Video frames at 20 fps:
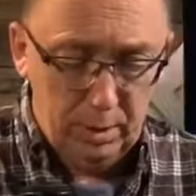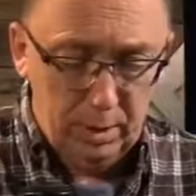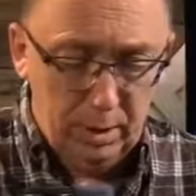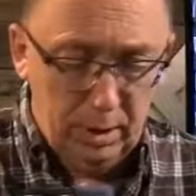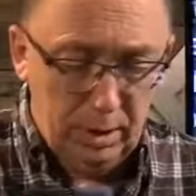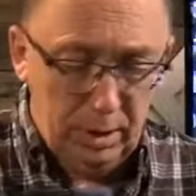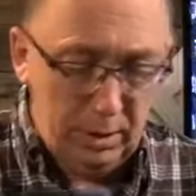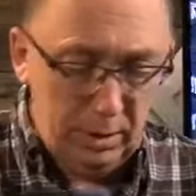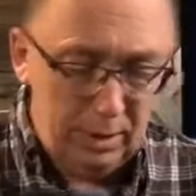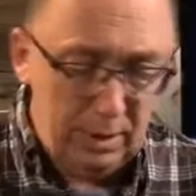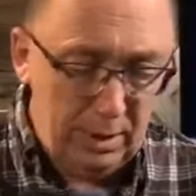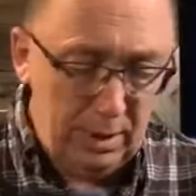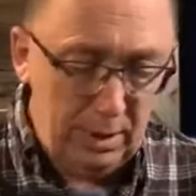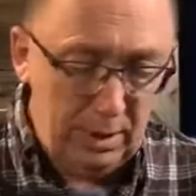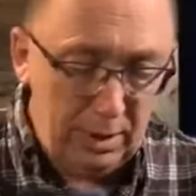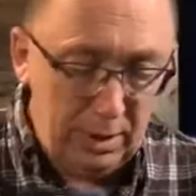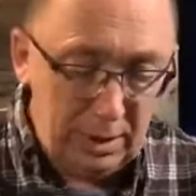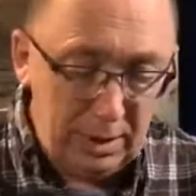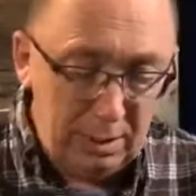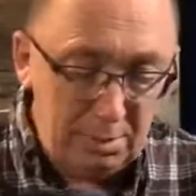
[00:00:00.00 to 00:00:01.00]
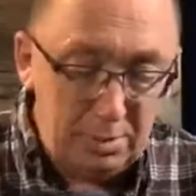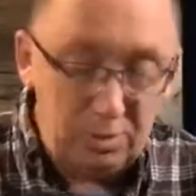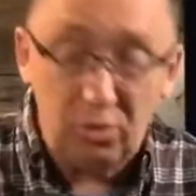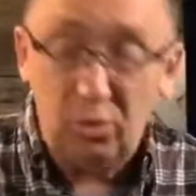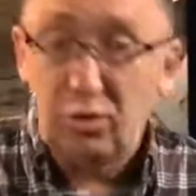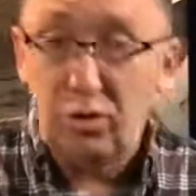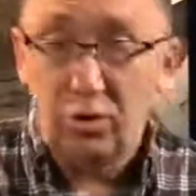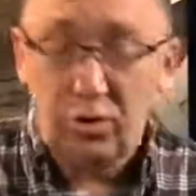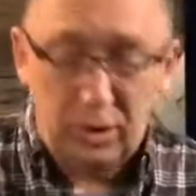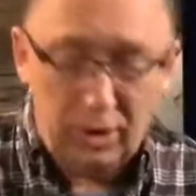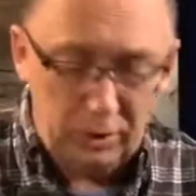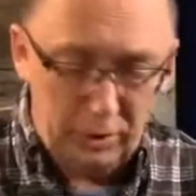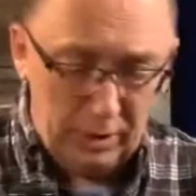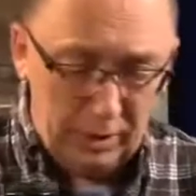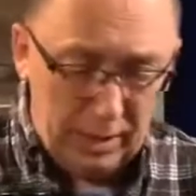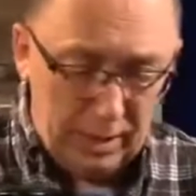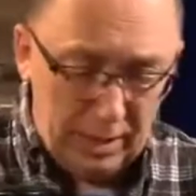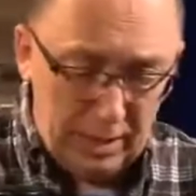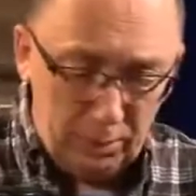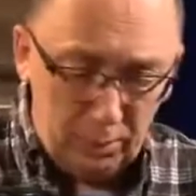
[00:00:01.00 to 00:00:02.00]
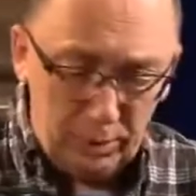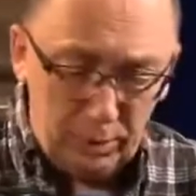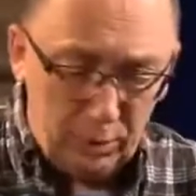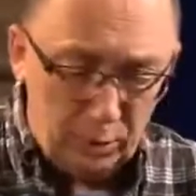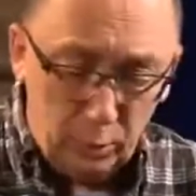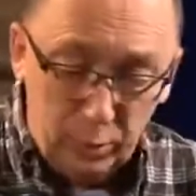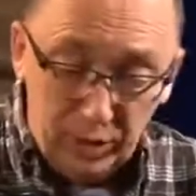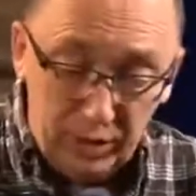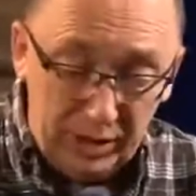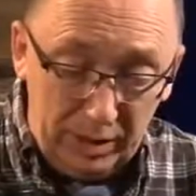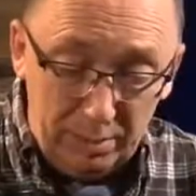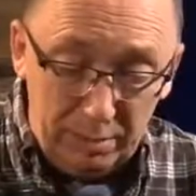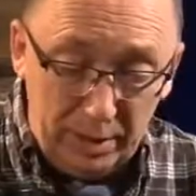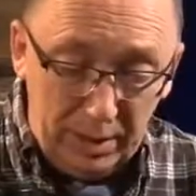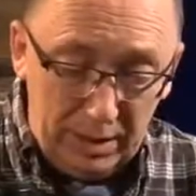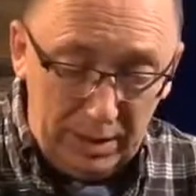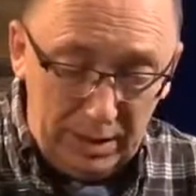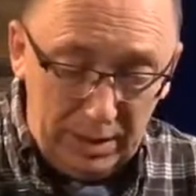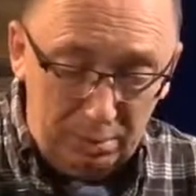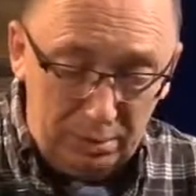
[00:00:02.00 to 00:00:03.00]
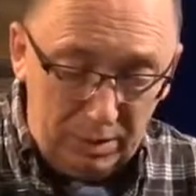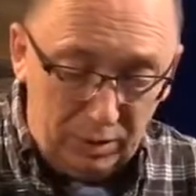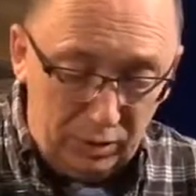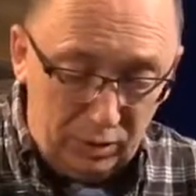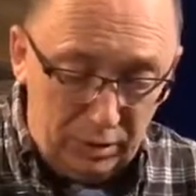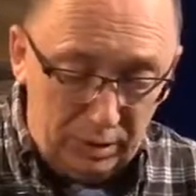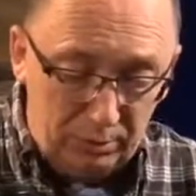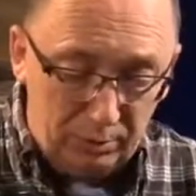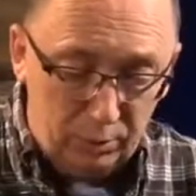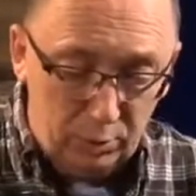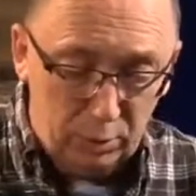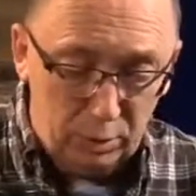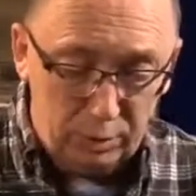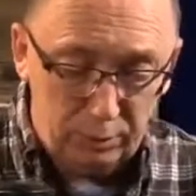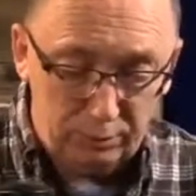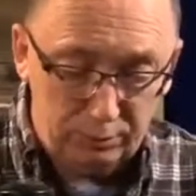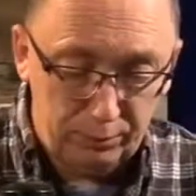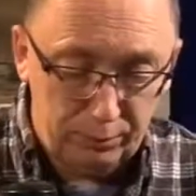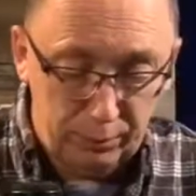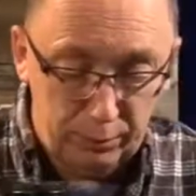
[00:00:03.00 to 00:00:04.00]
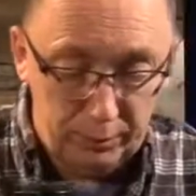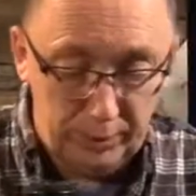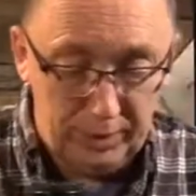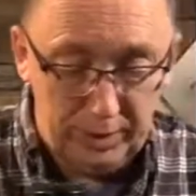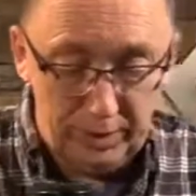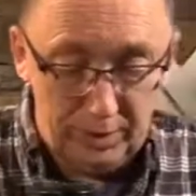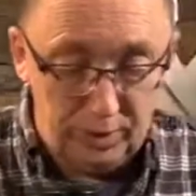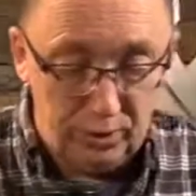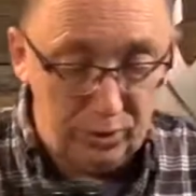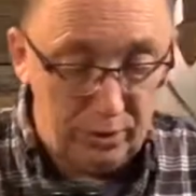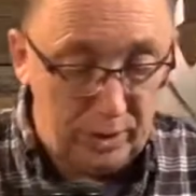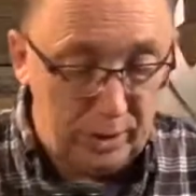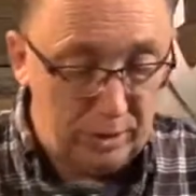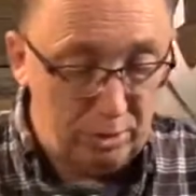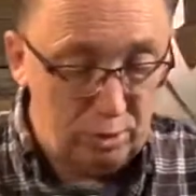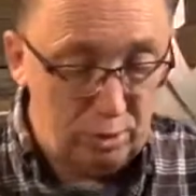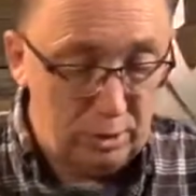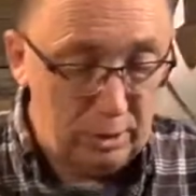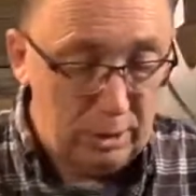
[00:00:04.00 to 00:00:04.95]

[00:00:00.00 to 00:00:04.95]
And then he mentions this other guy, and we don't know anything about him except for really this section.